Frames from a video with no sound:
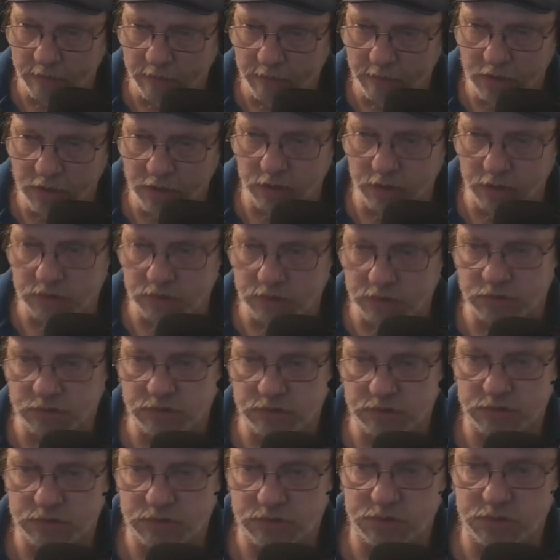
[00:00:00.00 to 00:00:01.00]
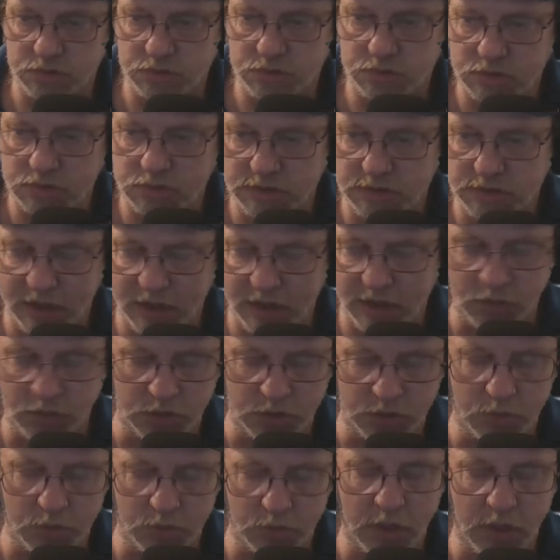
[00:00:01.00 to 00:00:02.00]
going to tell
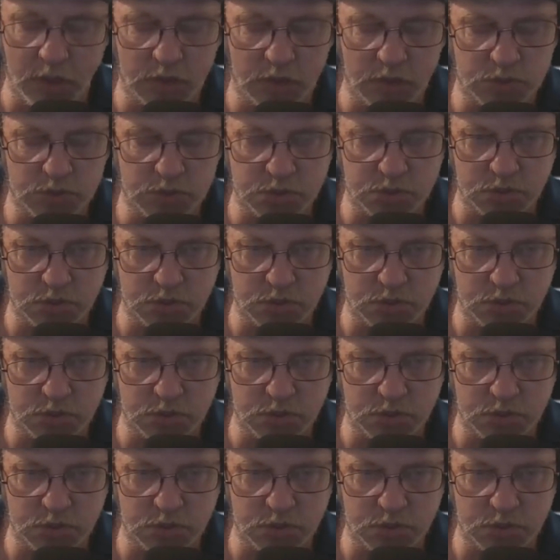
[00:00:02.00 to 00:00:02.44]
you and sh-